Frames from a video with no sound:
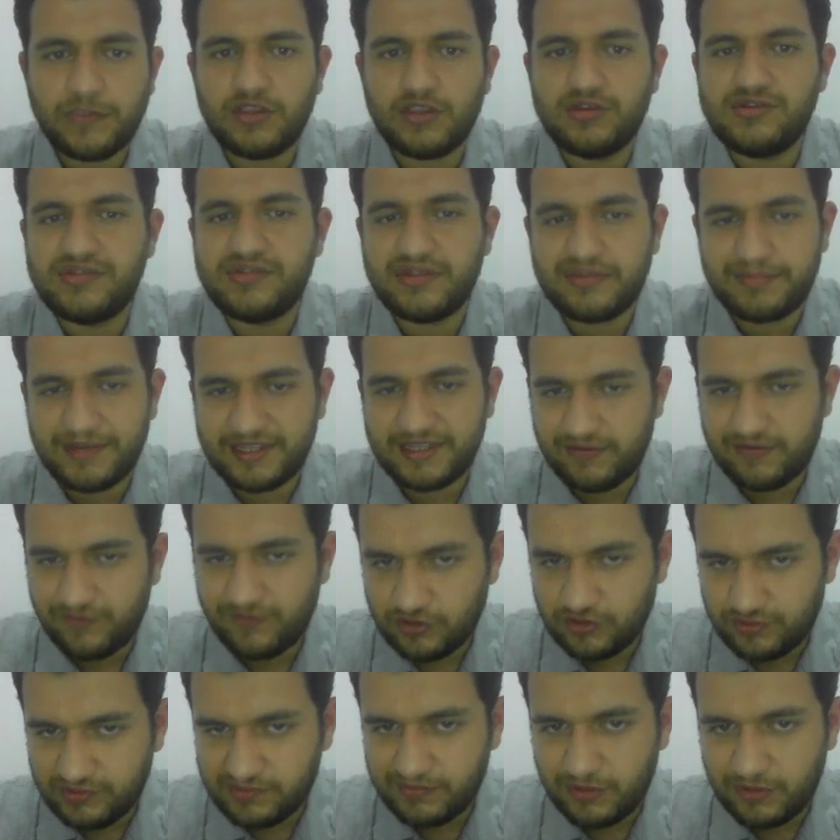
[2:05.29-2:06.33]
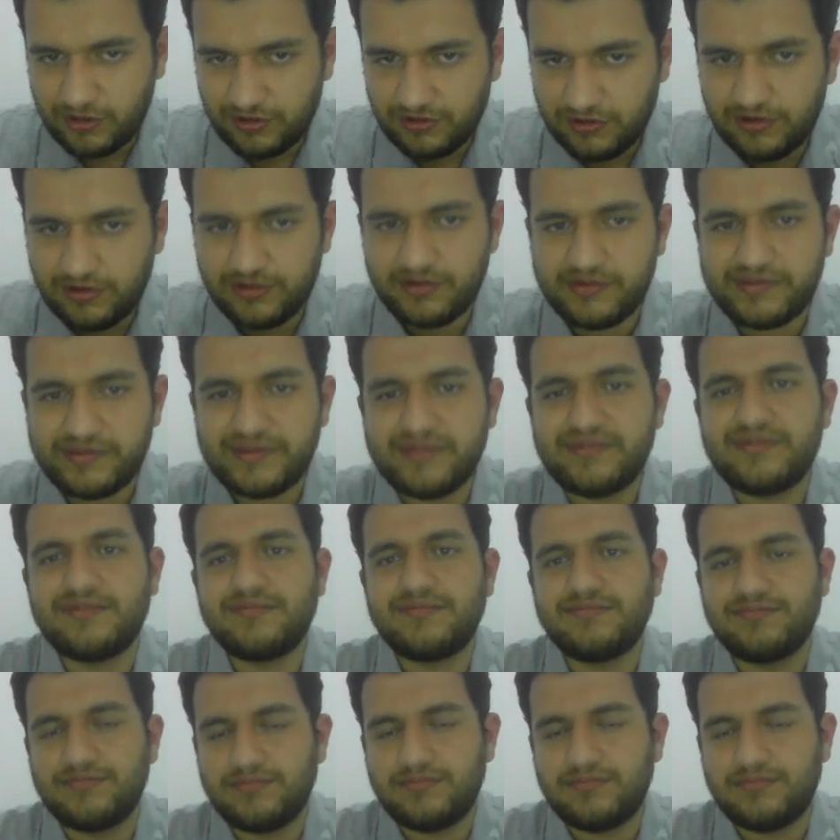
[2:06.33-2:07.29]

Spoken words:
You suspect infectious mononucleosis